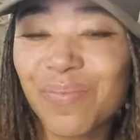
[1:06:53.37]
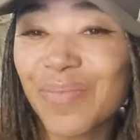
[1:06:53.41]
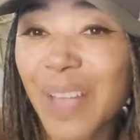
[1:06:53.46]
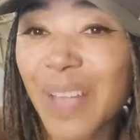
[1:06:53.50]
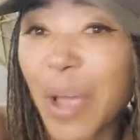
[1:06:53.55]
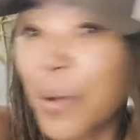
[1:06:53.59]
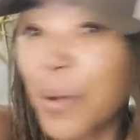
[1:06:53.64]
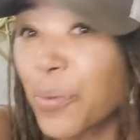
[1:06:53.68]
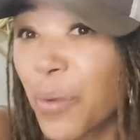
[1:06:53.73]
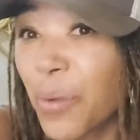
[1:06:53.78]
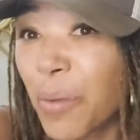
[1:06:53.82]

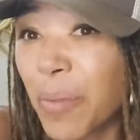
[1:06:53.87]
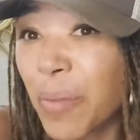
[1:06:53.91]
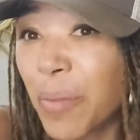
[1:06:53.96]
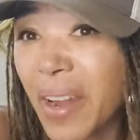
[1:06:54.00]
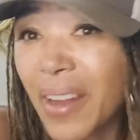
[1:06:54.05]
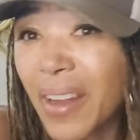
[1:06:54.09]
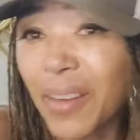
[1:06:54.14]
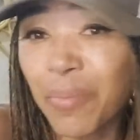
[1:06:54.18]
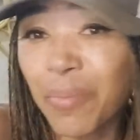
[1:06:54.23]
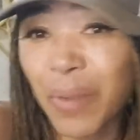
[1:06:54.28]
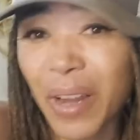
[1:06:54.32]
I would want
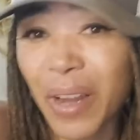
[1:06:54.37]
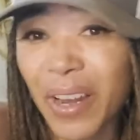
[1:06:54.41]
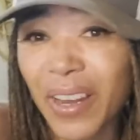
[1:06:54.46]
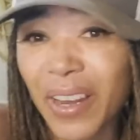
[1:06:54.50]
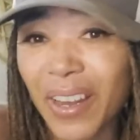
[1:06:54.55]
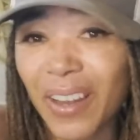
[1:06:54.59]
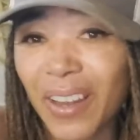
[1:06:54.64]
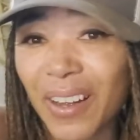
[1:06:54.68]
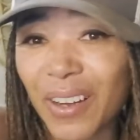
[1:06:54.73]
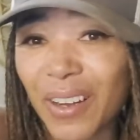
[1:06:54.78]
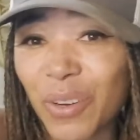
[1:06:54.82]
my,
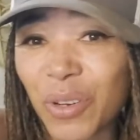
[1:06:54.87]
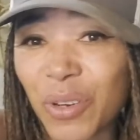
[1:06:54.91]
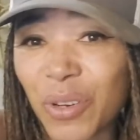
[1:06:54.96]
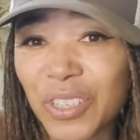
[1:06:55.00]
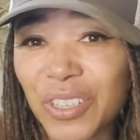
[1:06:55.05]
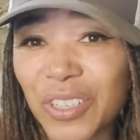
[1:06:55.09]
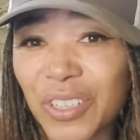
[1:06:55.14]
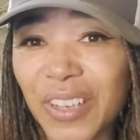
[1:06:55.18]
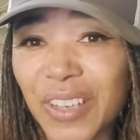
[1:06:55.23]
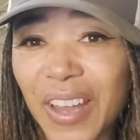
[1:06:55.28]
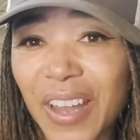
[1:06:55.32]
my uh,
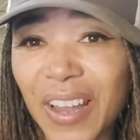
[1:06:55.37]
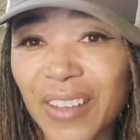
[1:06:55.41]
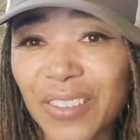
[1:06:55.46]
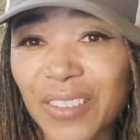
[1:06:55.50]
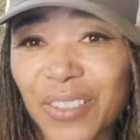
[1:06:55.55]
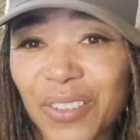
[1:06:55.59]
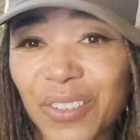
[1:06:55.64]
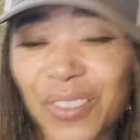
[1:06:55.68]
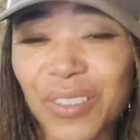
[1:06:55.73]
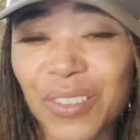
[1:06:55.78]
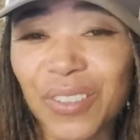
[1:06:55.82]
question
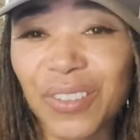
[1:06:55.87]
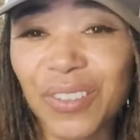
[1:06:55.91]
answered.